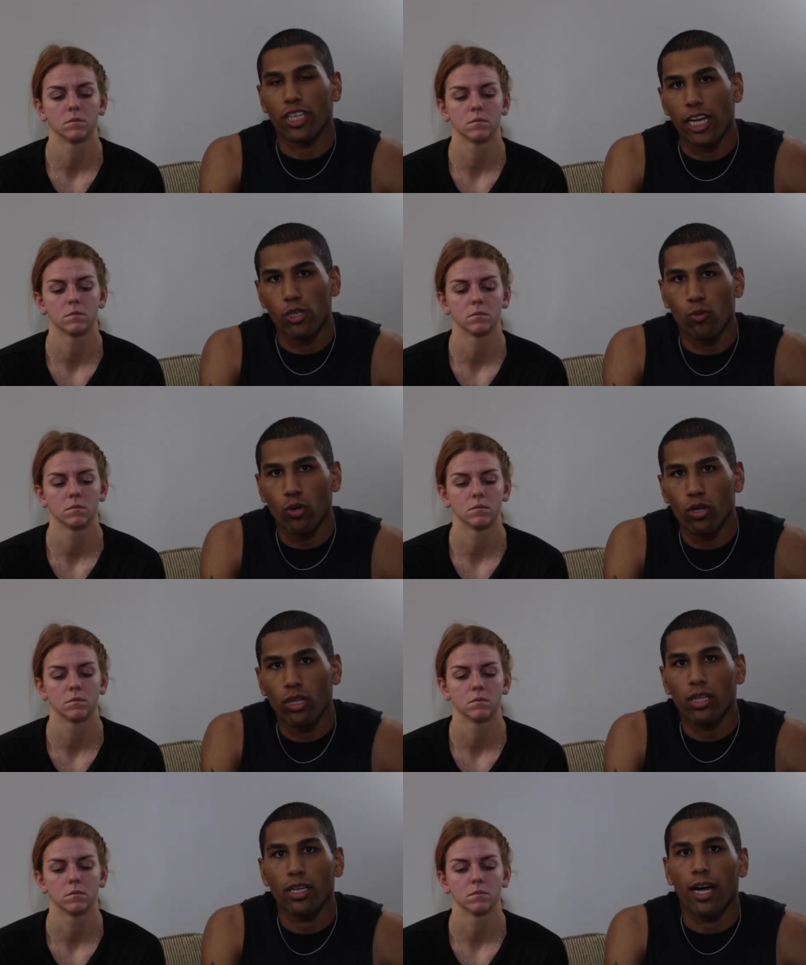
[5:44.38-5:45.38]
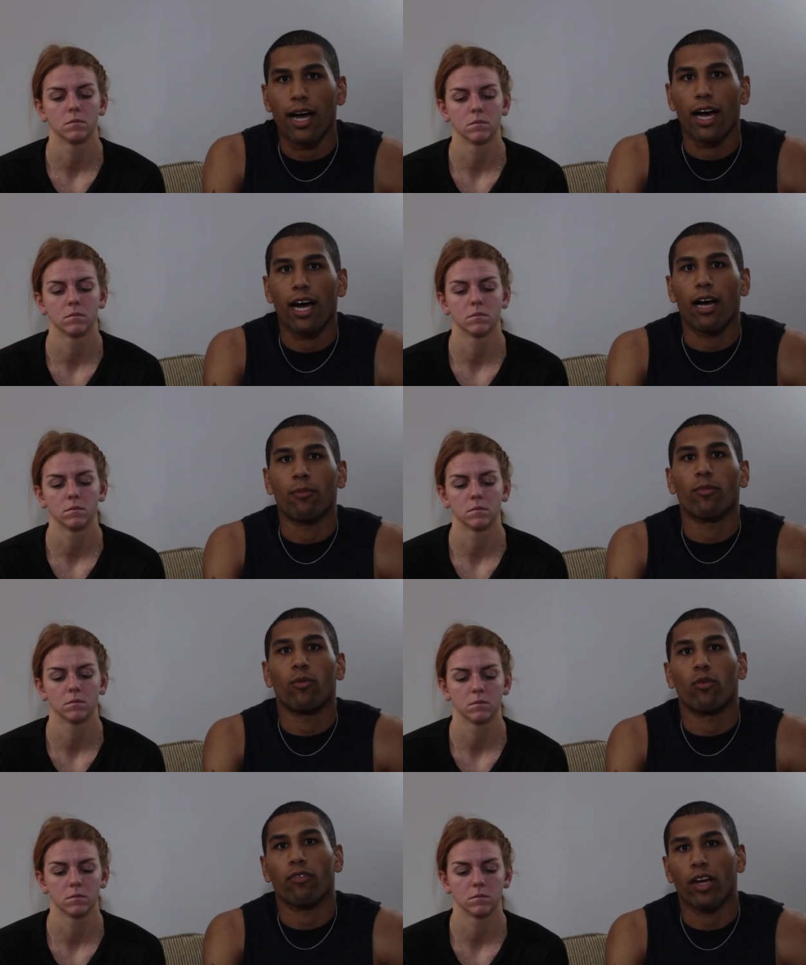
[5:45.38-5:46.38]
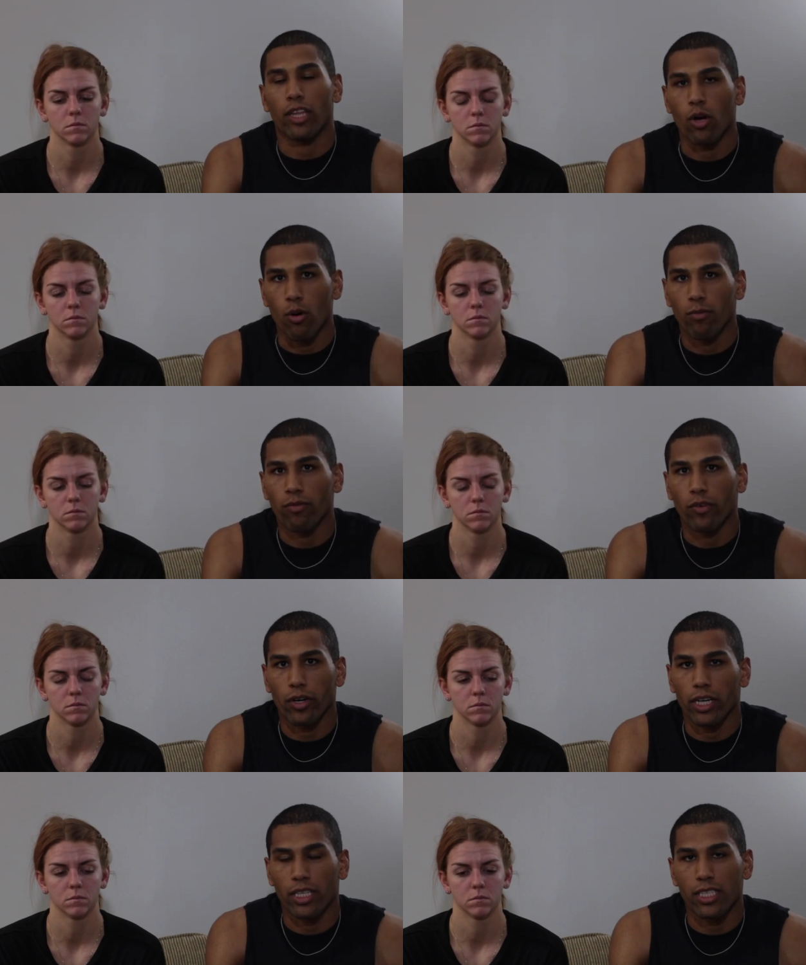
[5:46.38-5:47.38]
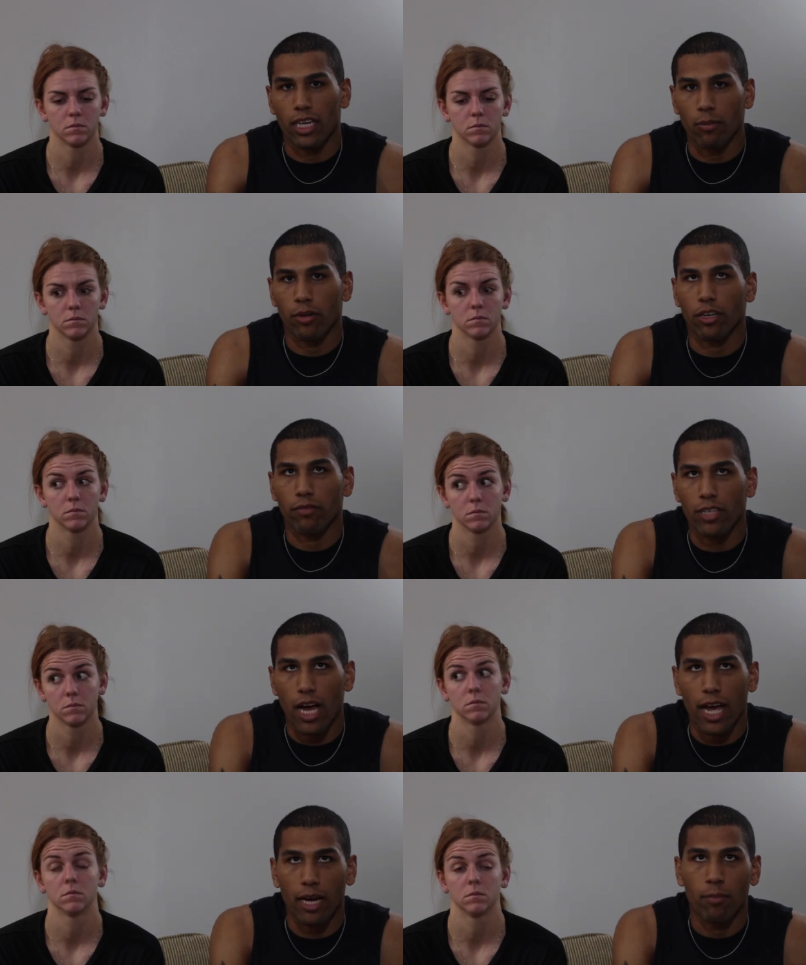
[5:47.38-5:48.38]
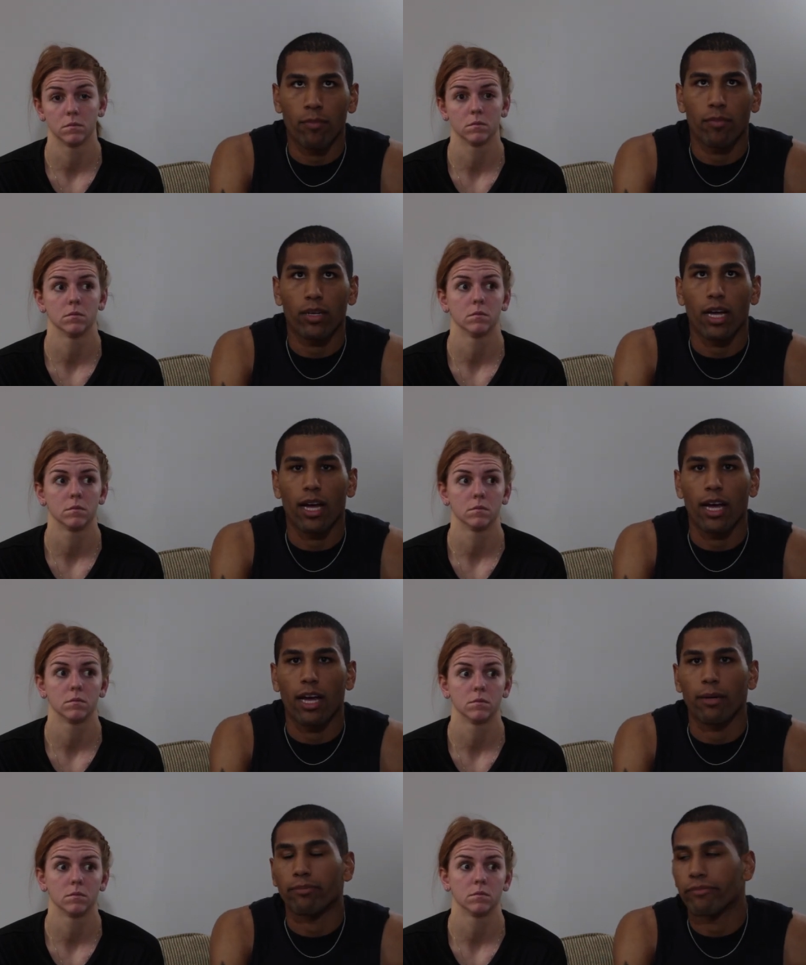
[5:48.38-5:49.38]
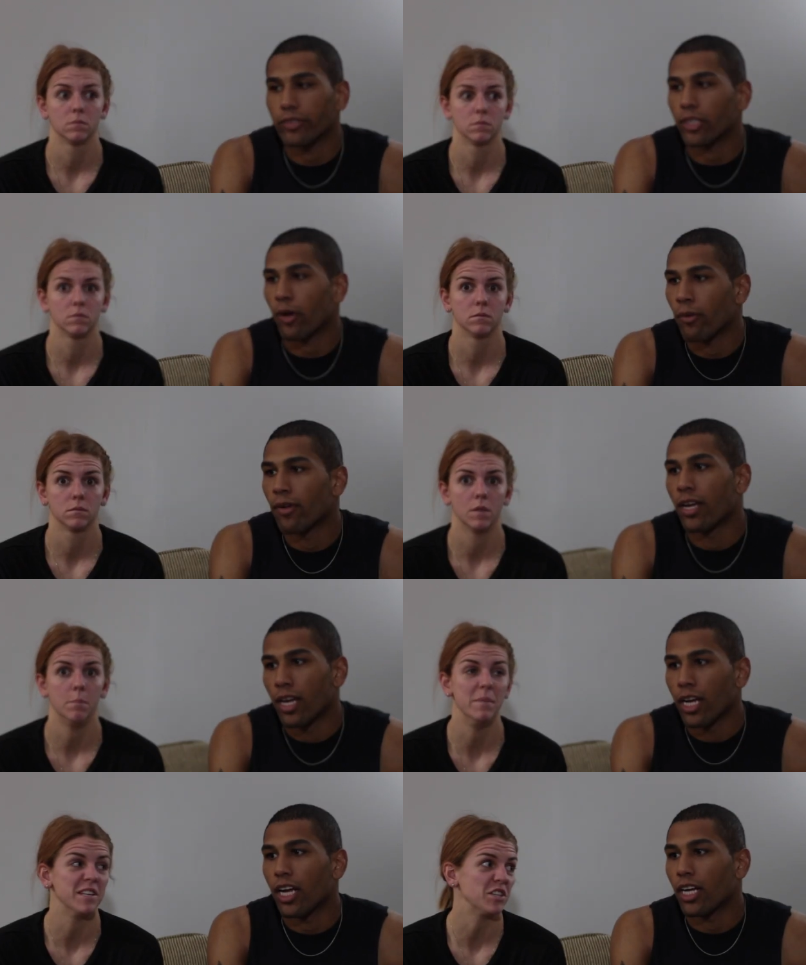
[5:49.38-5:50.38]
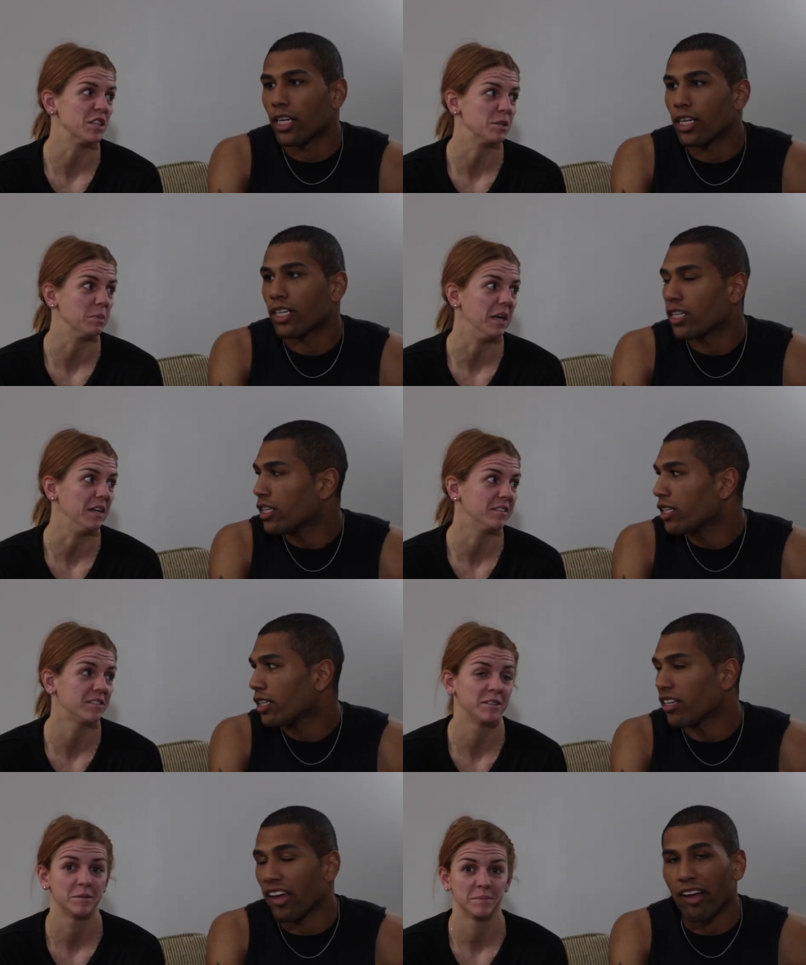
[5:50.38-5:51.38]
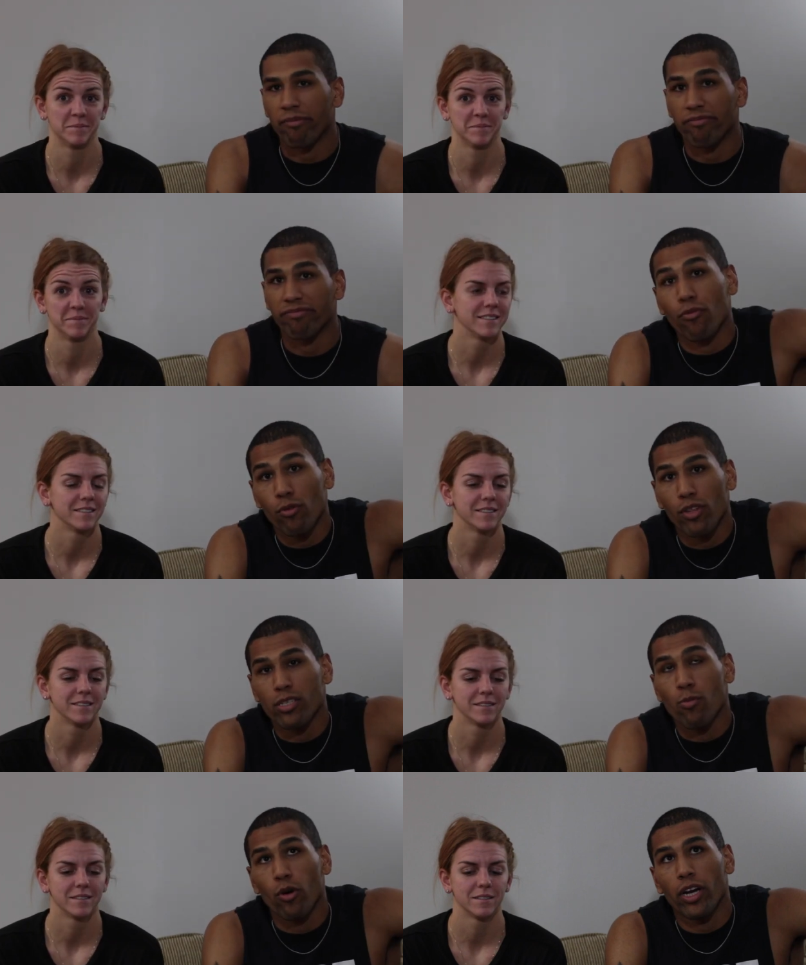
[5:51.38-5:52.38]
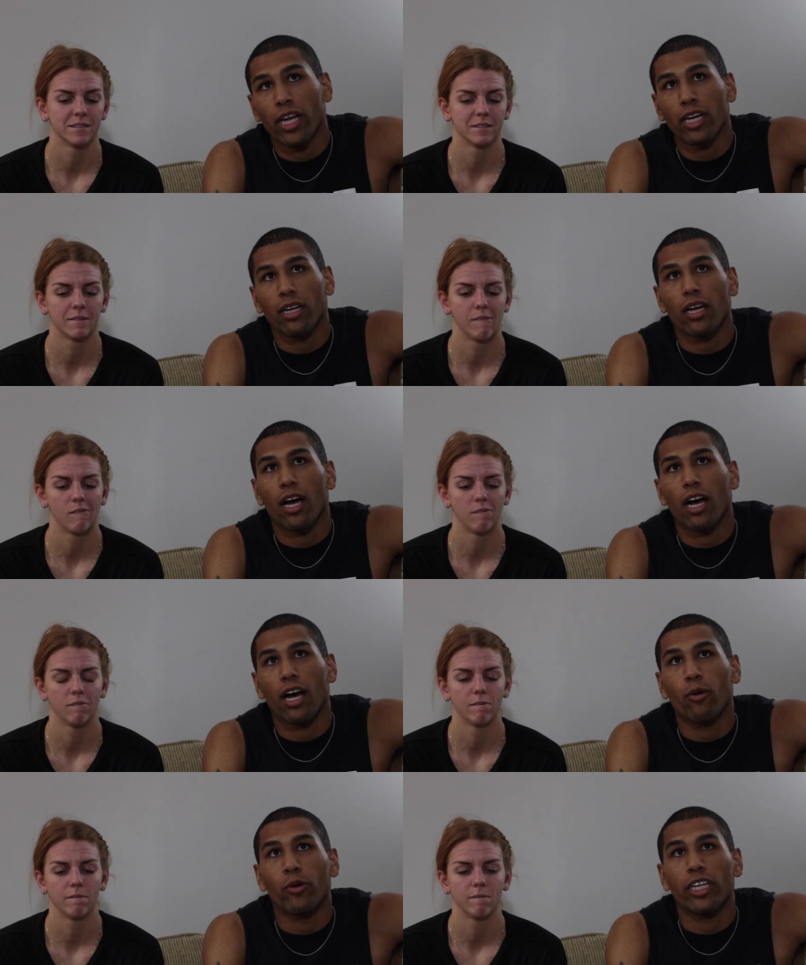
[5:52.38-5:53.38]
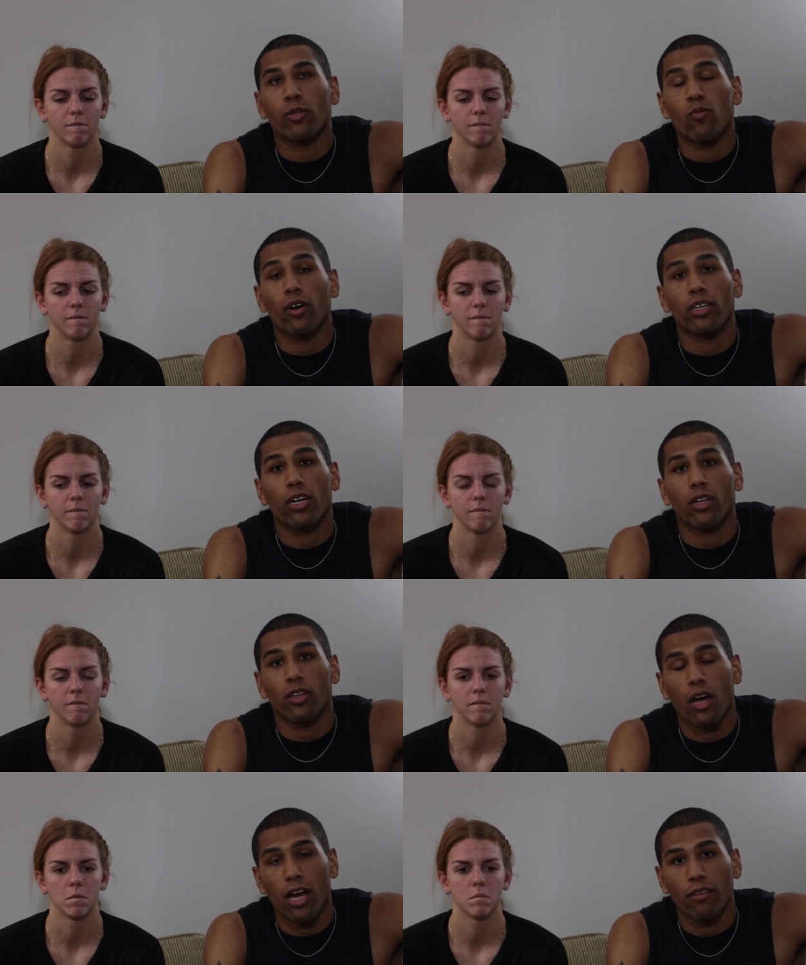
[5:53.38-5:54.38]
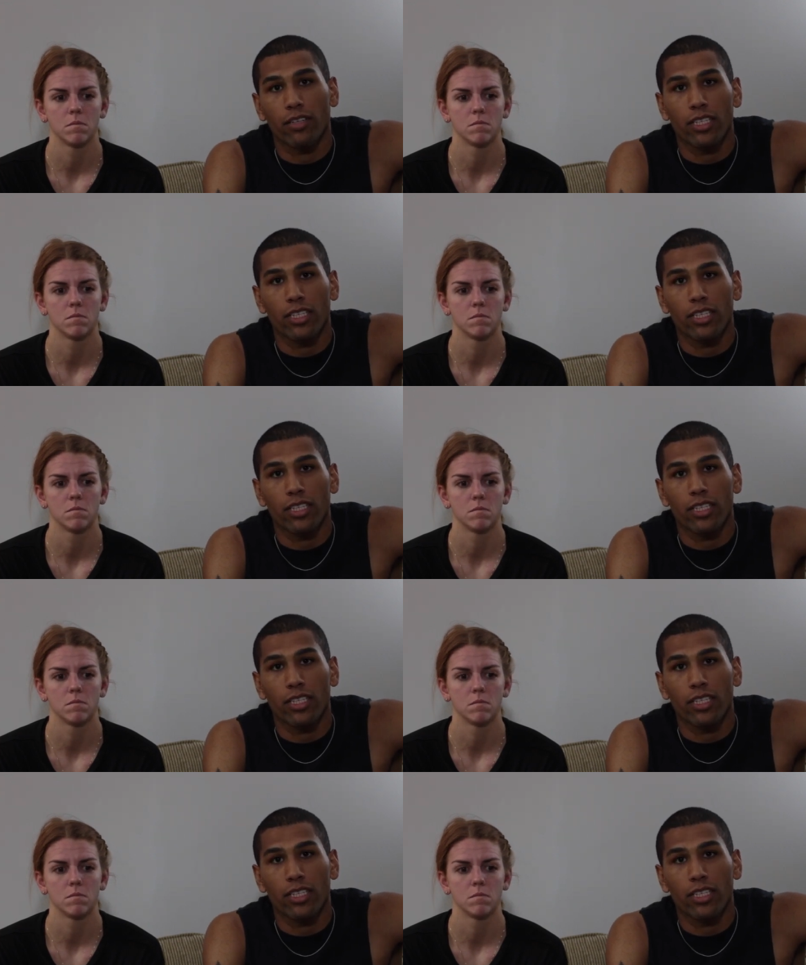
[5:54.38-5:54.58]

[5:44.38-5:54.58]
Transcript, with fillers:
Speaker 1: schedule. Um, we're finally home for an extended period of time. Um, so
Speaker 2: missed this place.
Speaker 1: Yeah. Through this morning, uh, we worked on a lot of